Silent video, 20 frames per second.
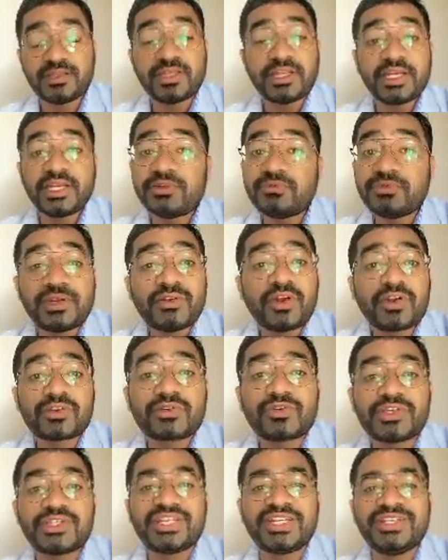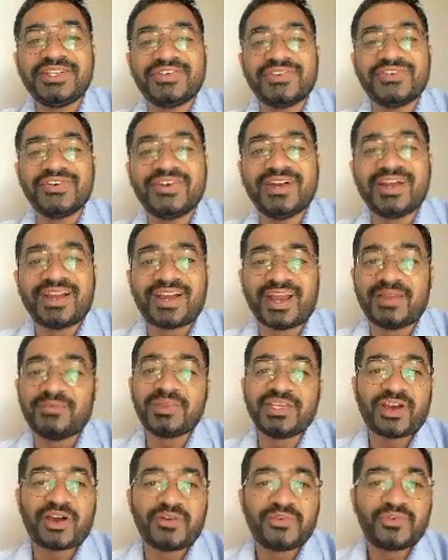It will not question you. I mean,
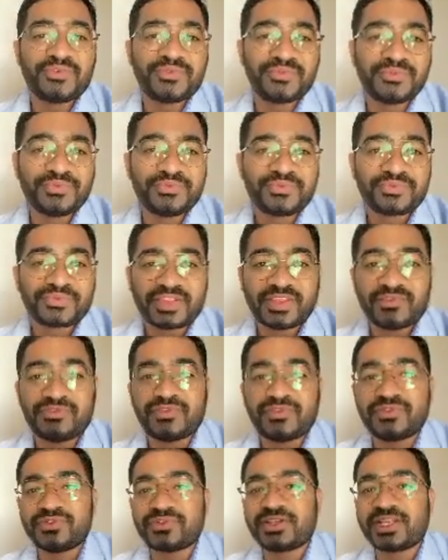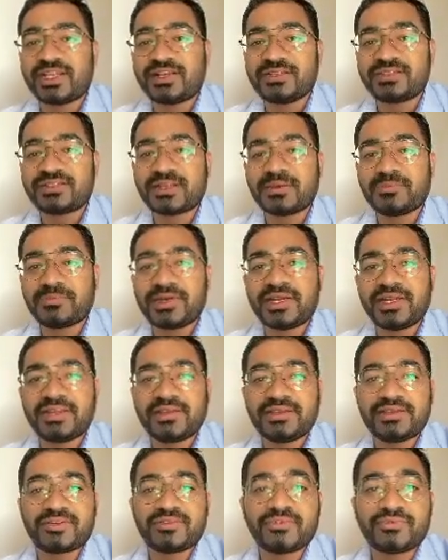how if you tell somebody
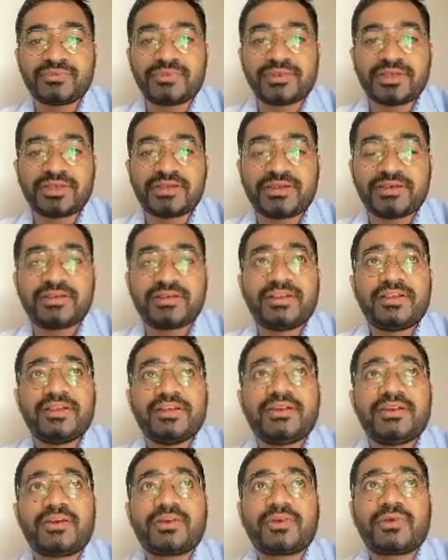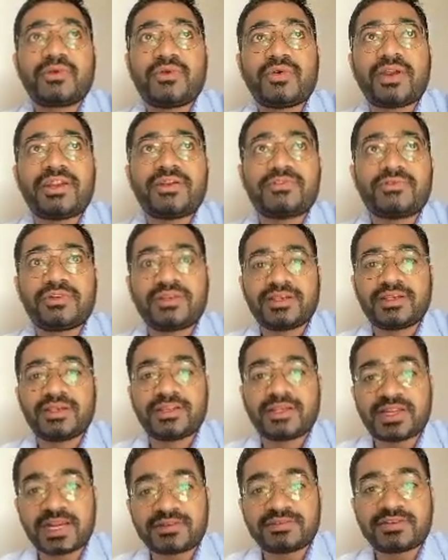to go and
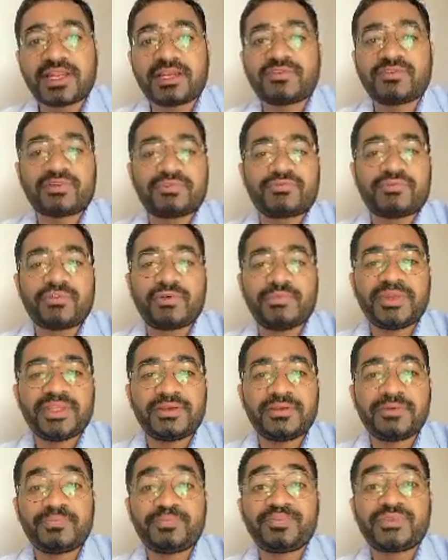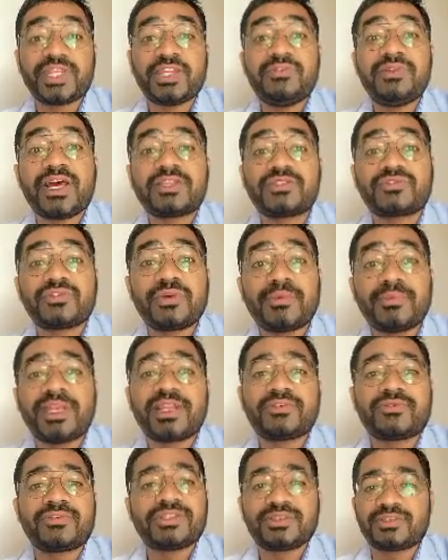get that one for me, he will ask so many
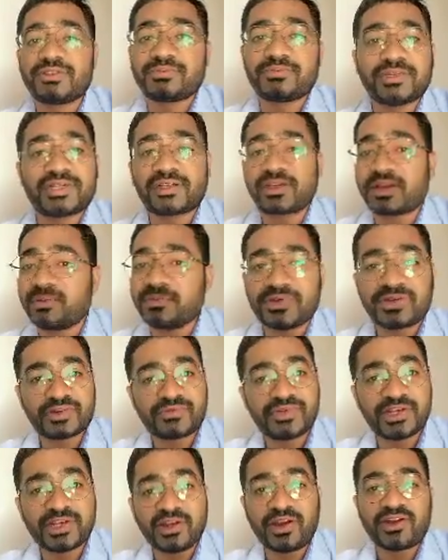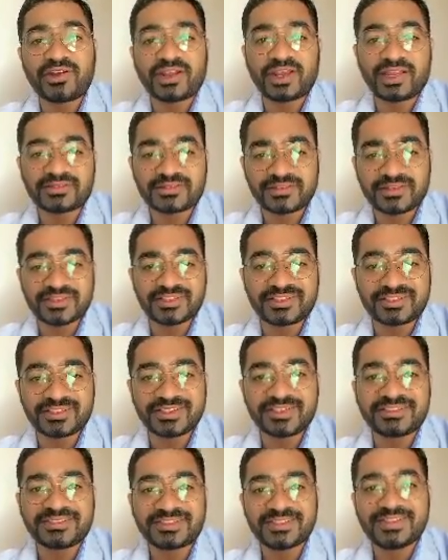questions, but computer will not ask
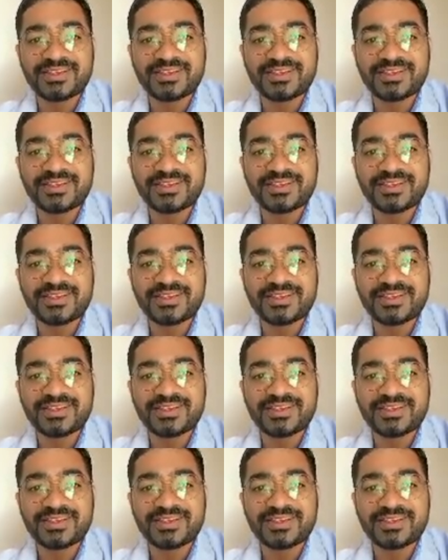things.